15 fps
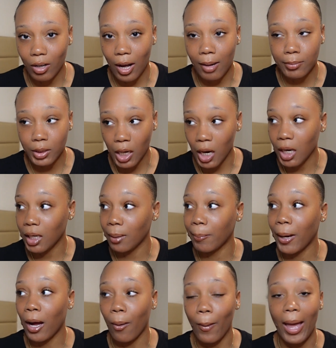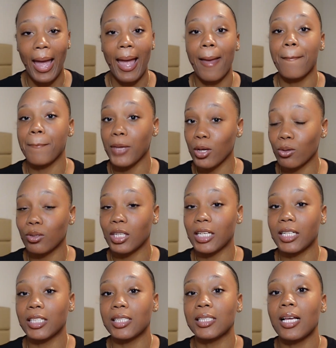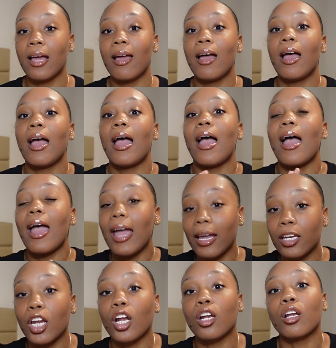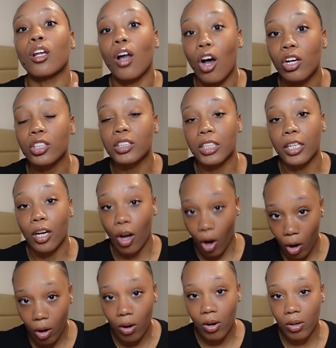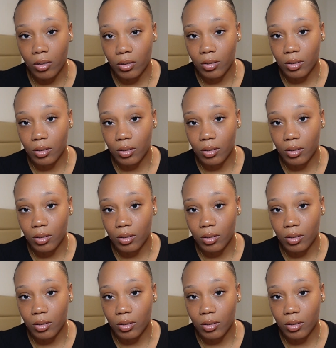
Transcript: I'm talking about had millions and lost it all